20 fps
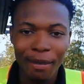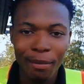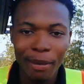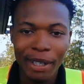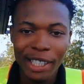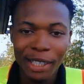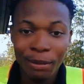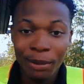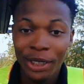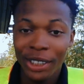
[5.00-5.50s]

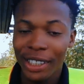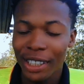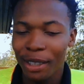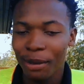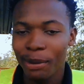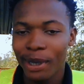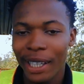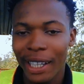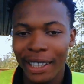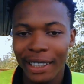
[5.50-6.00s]
My name is
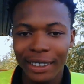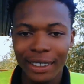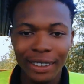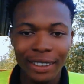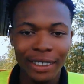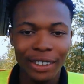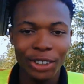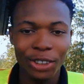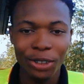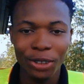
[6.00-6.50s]

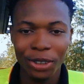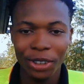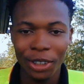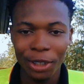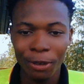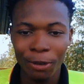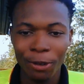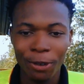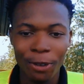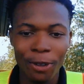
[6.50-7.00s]
Damian
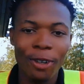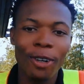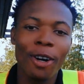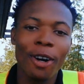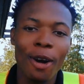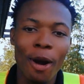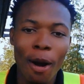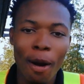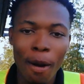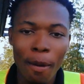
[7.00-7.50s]
Joseph,
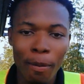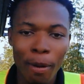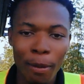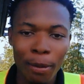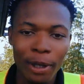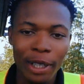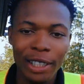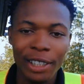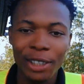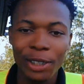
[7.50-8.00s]

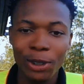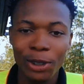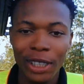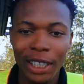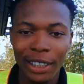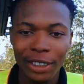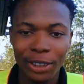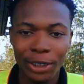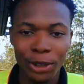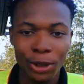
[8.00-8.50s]
popularly known
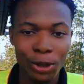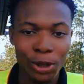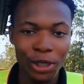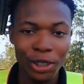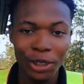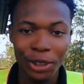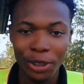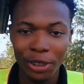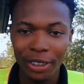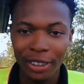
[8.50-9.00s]
as
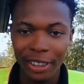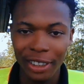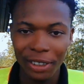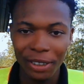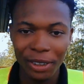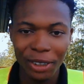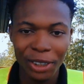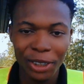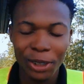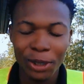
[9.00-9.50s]
Cholin
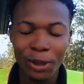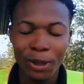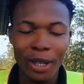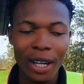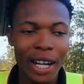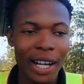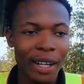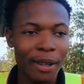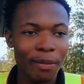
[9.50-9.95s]
Drondale. So